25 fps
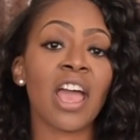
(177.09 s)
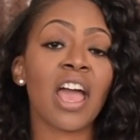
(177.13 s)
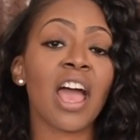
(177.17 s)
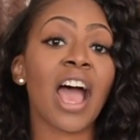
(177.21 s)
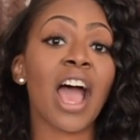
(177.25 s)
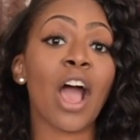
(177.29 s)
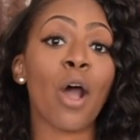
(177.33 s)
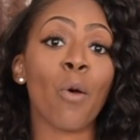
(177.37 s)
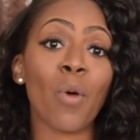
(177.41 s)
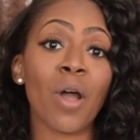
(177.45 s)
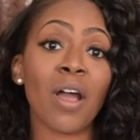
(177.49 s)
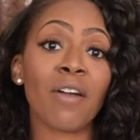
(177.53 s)

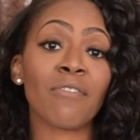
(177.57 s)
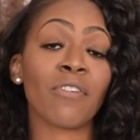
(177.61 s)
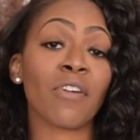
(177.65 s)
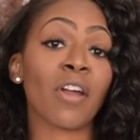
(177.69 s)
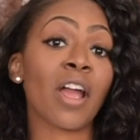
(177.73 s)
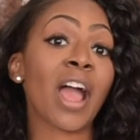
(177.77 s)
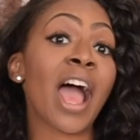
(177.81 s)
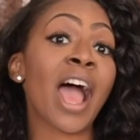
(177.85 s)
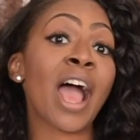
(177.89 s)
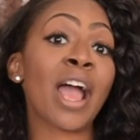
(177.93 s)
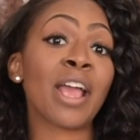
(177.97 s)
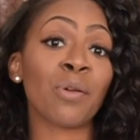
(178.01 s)

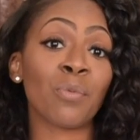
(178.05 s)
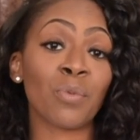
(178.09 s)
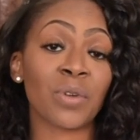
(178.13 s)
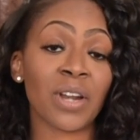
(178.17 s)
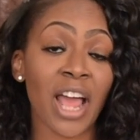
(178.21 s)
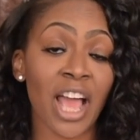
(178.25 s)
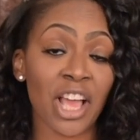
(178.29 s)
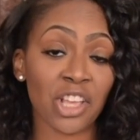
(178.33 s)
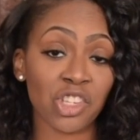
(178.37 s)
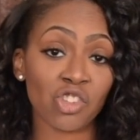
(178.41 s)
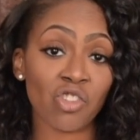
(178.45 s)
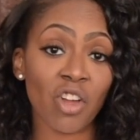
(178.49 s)
However, when
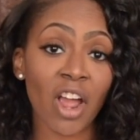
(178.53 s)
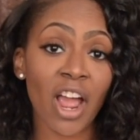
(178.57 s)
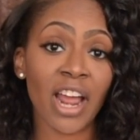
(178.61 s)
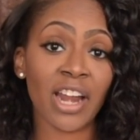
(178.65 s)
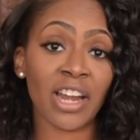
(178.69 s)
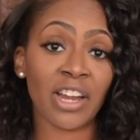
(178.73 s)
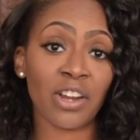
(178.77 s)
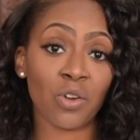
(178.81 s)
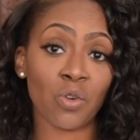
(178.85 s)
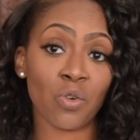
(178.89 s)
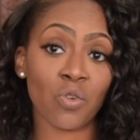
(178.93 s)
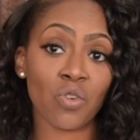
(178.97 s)
I
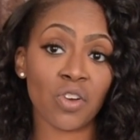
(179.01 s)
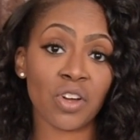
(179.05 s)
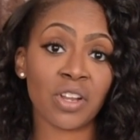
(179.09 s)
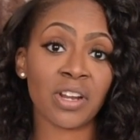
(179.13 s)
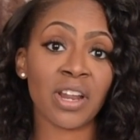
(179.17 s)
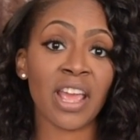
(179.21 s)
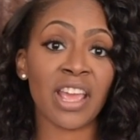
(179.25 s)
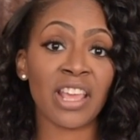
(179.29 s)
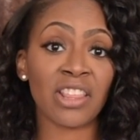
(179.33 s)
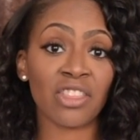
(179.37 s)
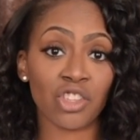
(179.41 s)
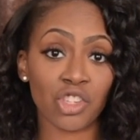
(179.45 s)
tried it on
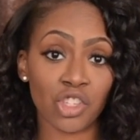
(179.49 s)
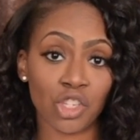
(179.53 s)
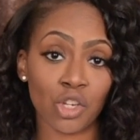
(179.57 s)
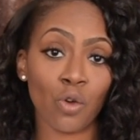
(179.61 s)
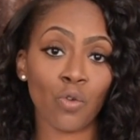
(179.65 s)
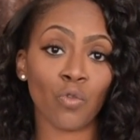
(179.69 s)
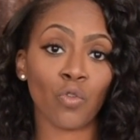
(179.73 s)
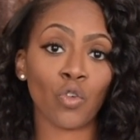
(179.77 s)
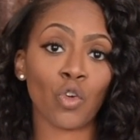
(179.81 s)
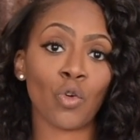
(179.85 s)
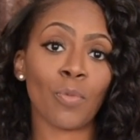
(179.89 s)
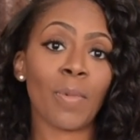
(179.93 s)
in the
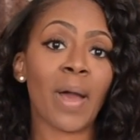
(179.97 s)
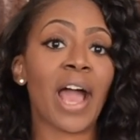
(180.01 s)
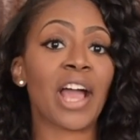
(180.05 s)
showroom,